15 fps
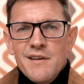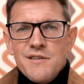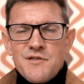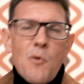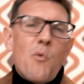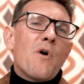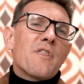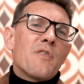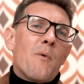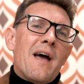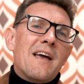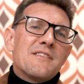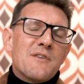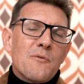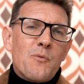So what are the
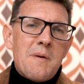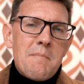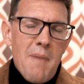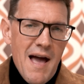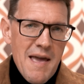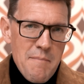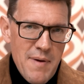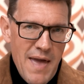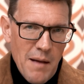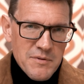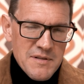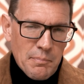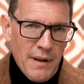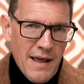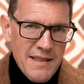ways that we might be able
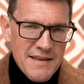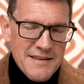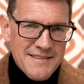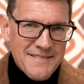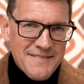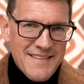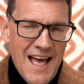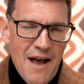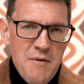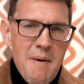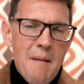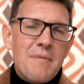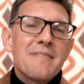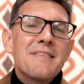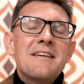to play this? Now,
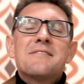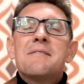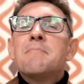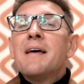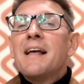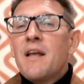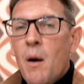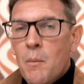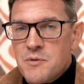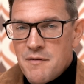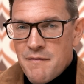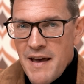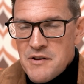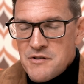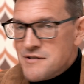remember, these are merely
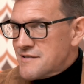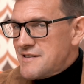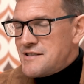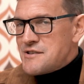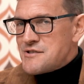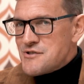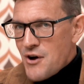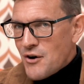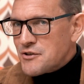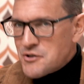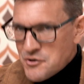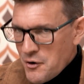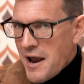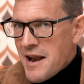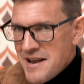observations. This is not
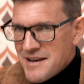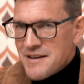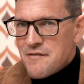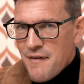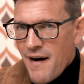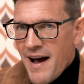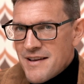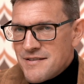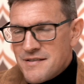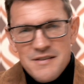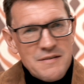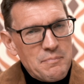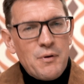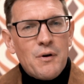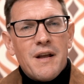trading advice. This
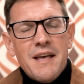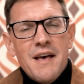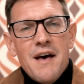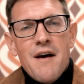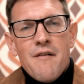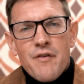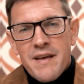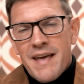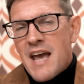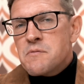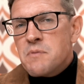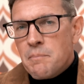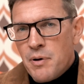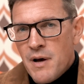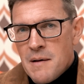is purely for
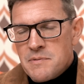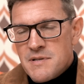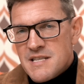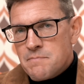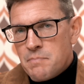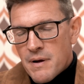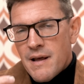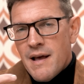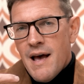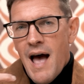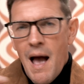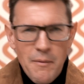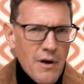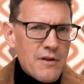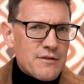engagement purposes. But
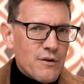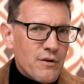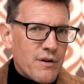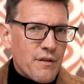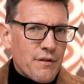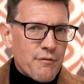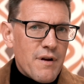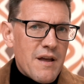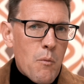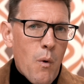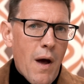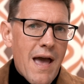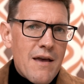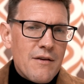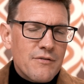I'm going to look at 3
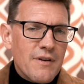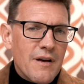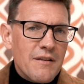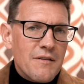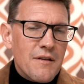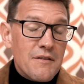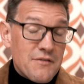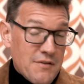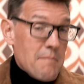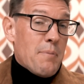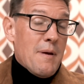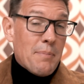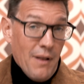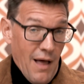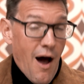ways that some
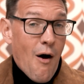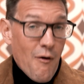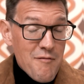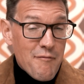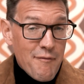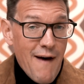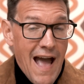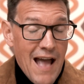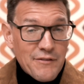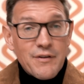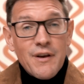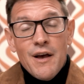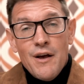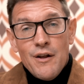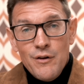people are, in fact,
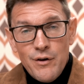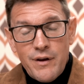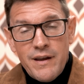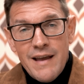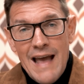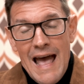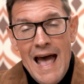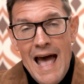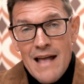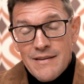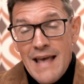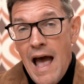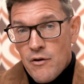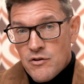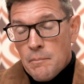looking at
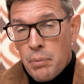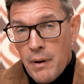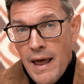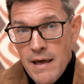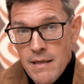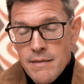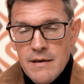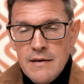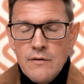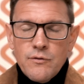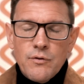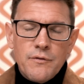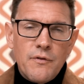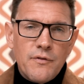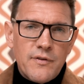how to play these
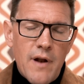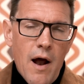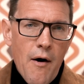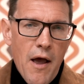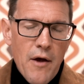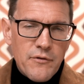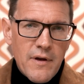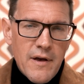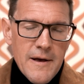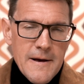sorts of scenarios.